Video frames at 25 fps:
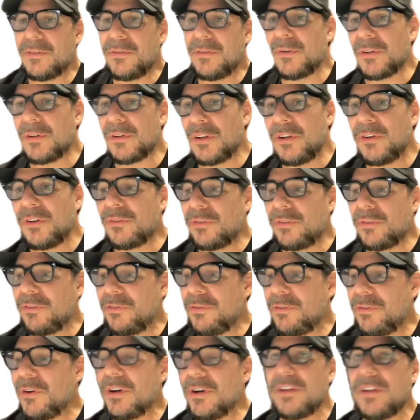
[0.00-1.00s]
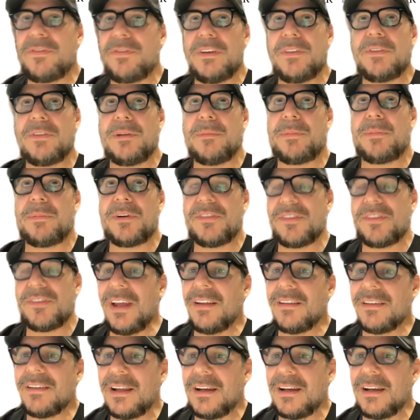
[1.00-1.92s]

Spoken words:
took close to 40-50%.